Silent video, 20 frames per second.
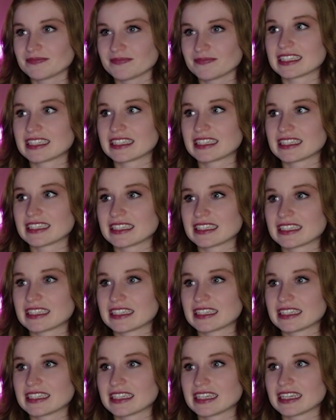
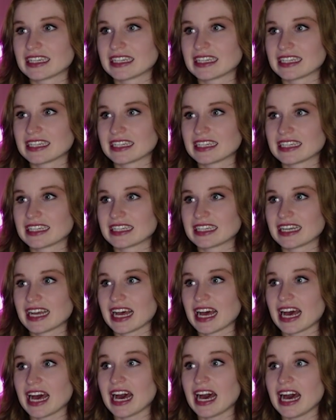
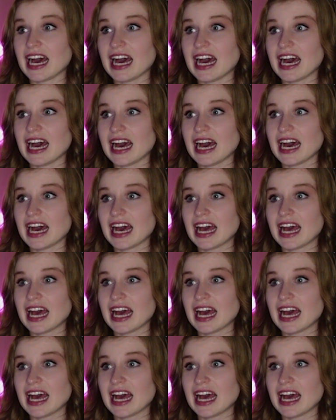Ah!